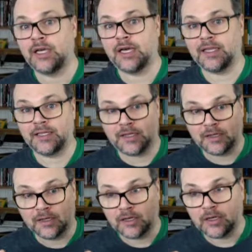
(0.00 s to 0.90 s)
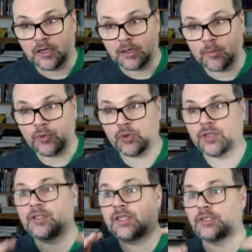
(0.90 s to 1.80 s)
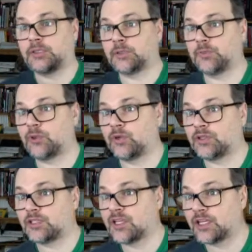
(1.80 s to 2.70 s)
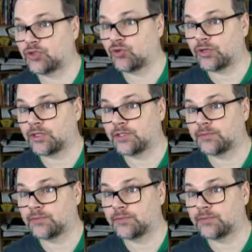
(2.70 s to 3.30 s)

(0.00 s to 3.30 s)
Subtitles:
and then compute the distance between the centroids.